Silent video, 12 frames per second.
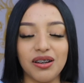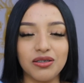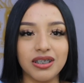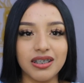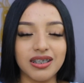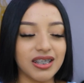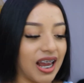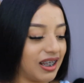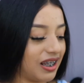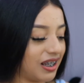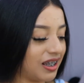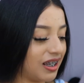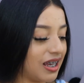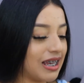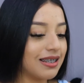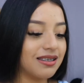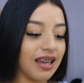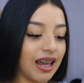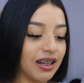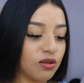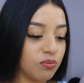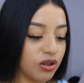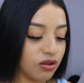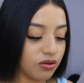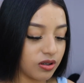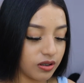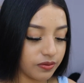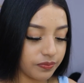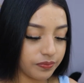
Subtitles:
I was just silent. Silent mode.